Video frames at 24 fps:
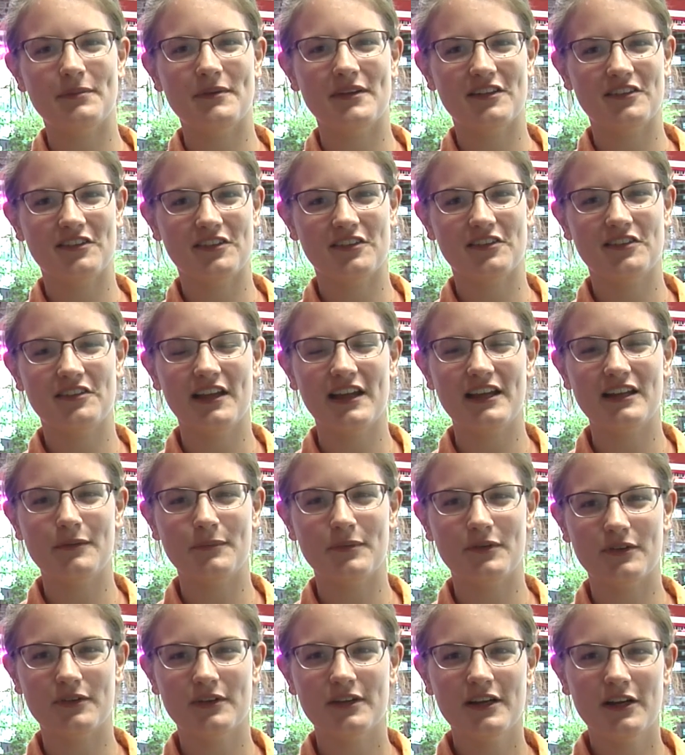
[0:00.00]
to be
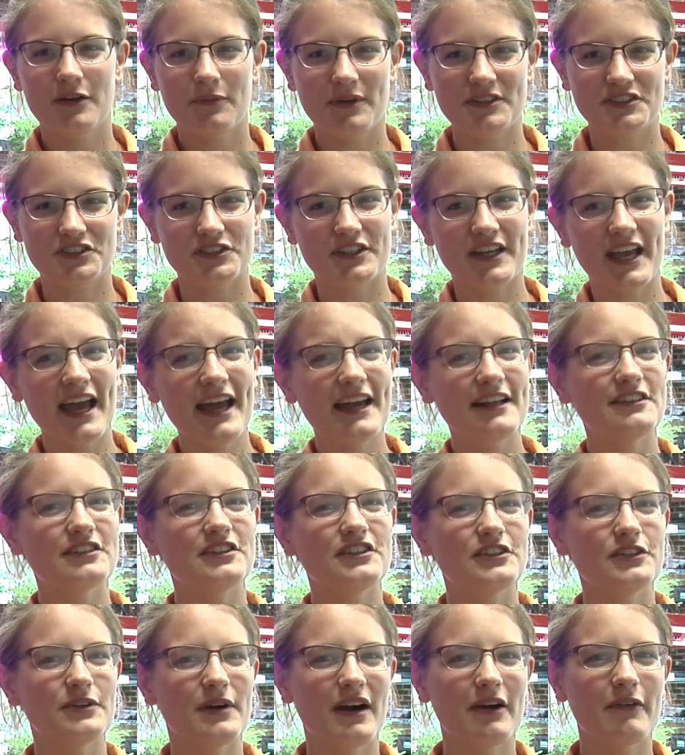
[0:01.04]
sustainable. What you can
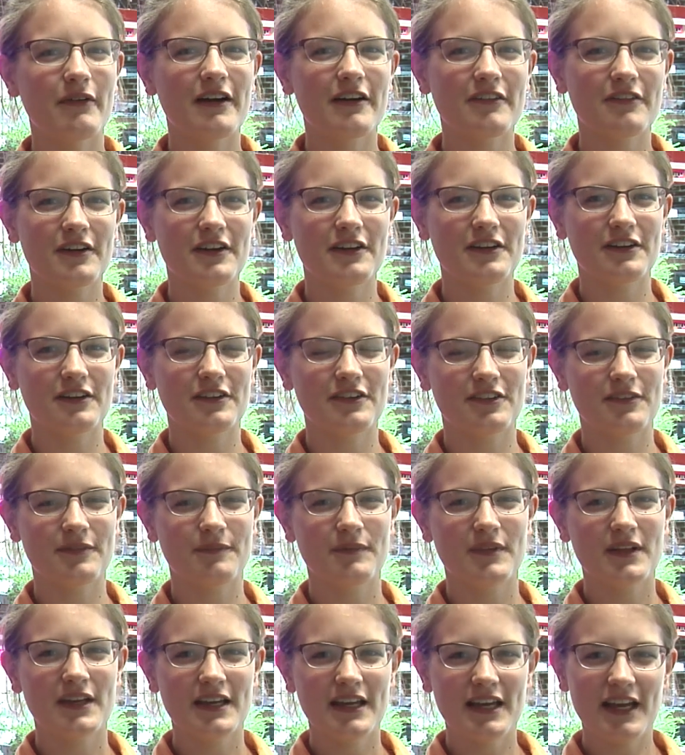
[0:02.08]
do, however, in your
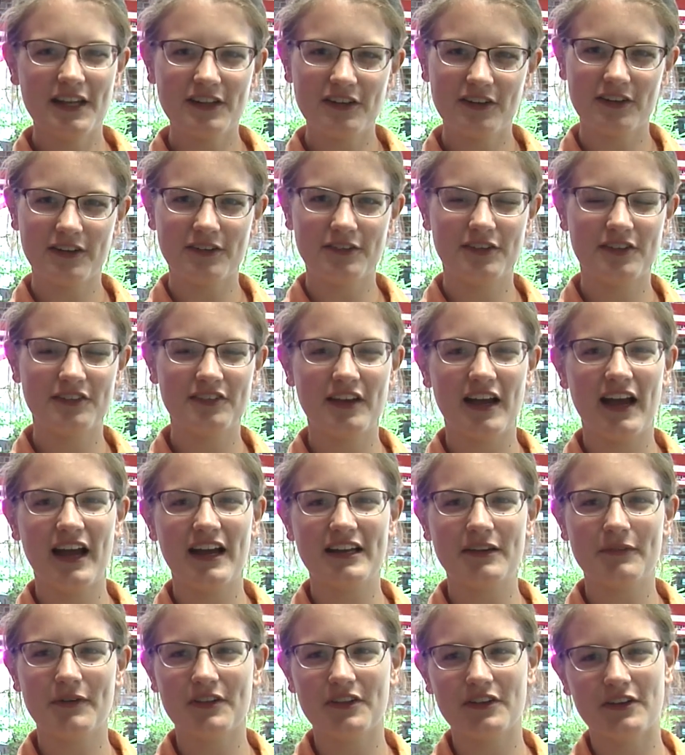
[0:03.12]
in your
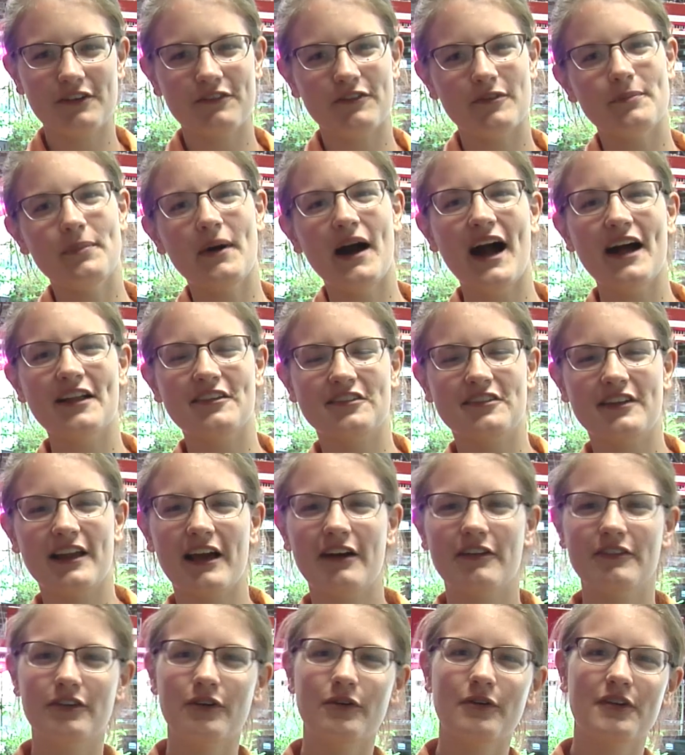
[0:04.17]
society, whether you're from
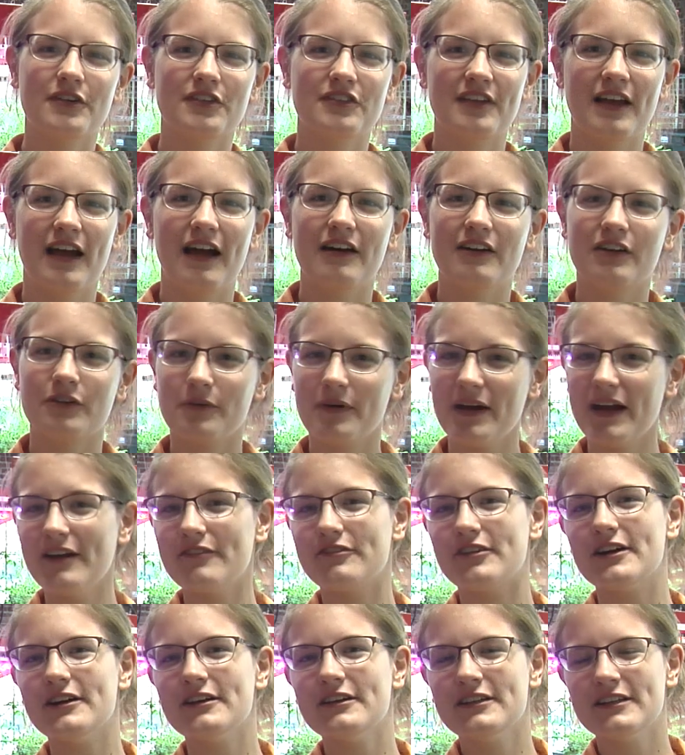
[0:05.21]
Pottstown, Norristown, or
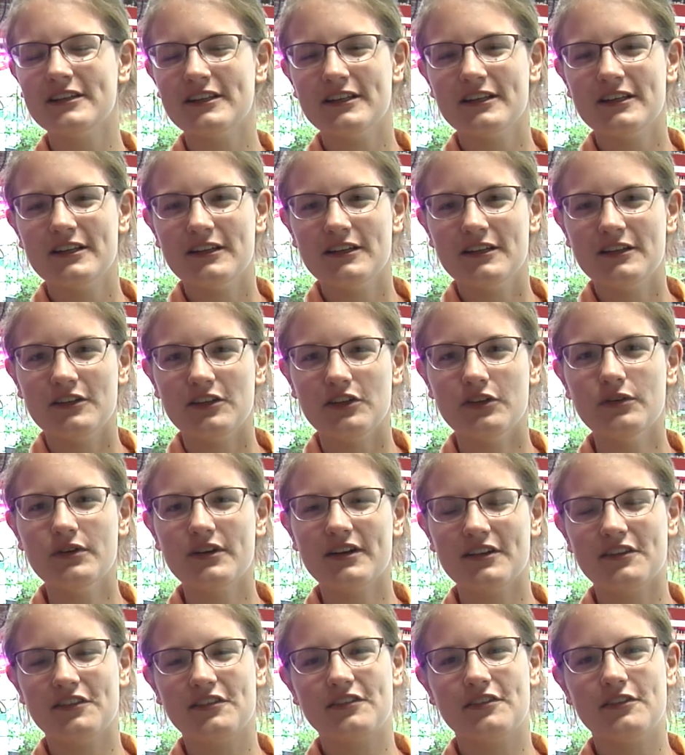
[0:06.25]
wherever, you
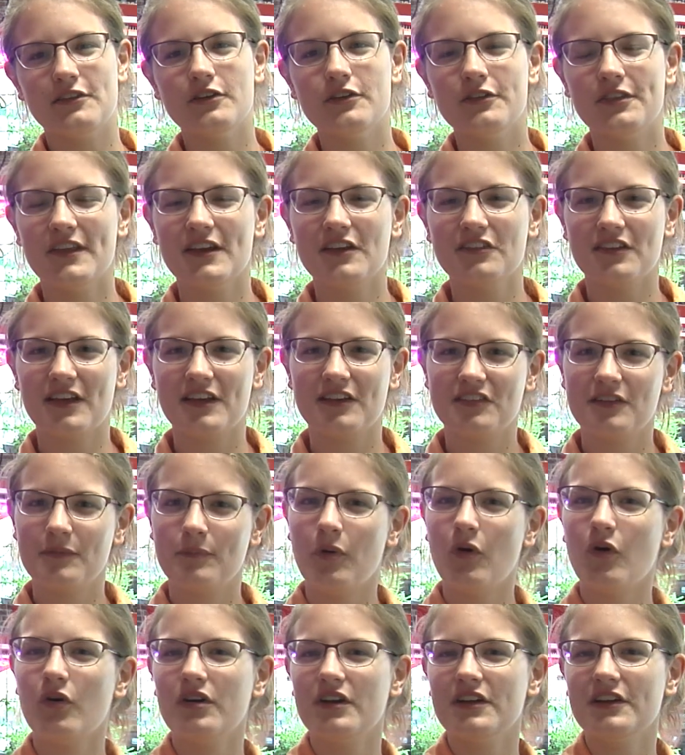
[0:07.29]
could do things like
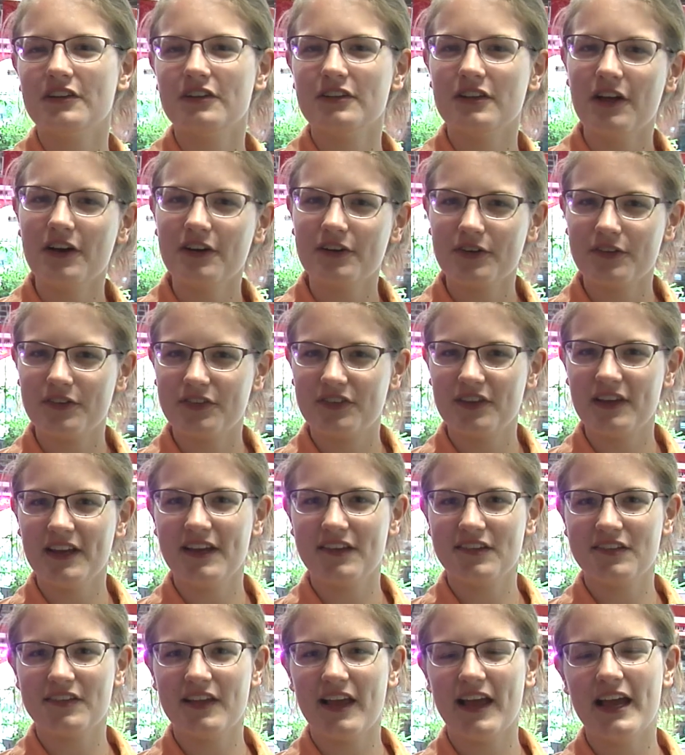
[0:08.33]
supporting your local
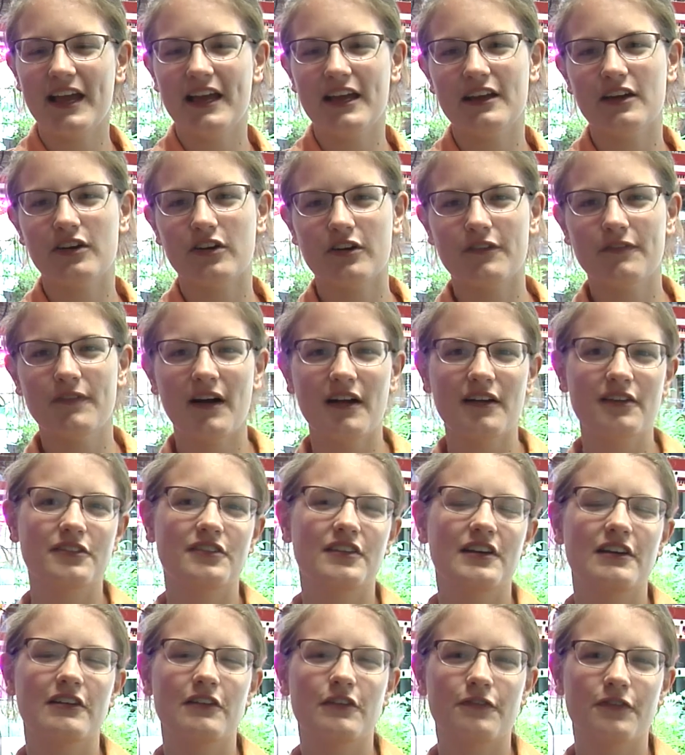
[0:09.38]
CSA or
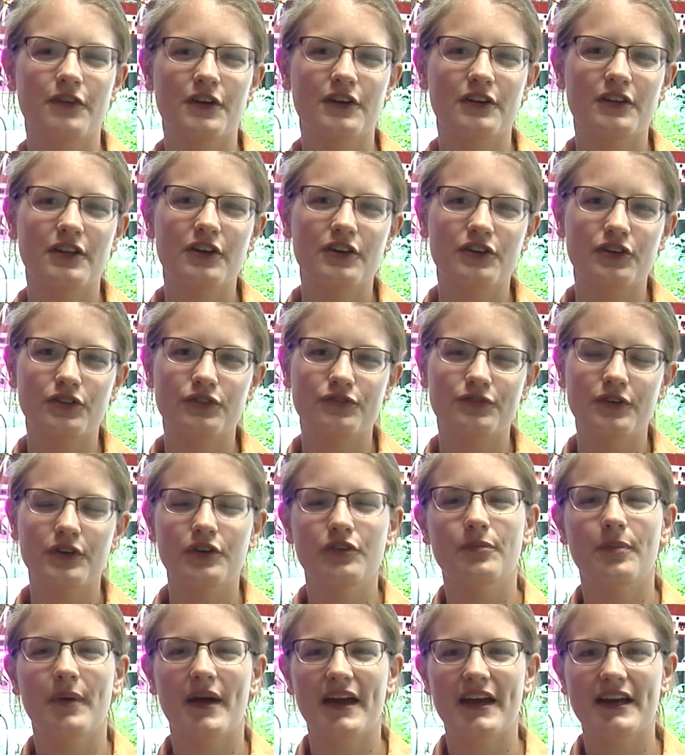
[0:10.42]
volunteering for your local
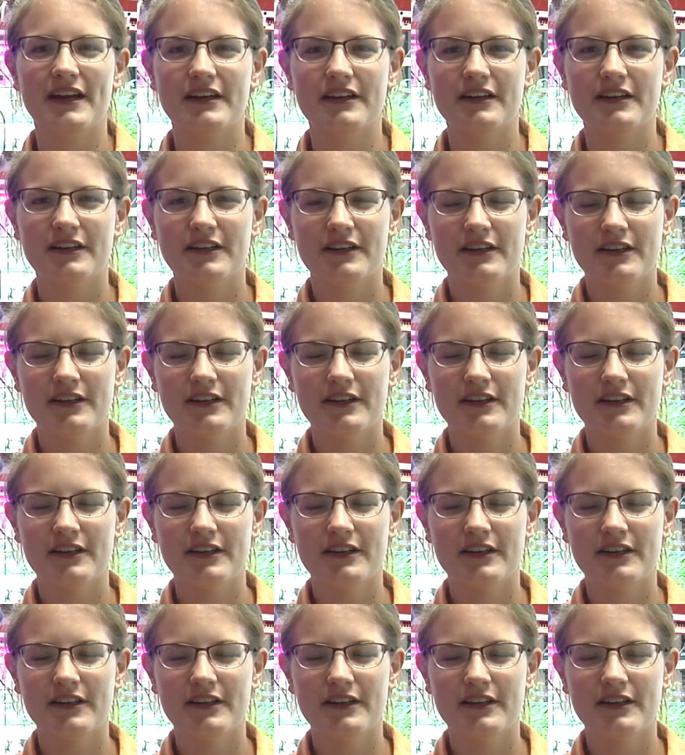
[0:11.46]
food bank.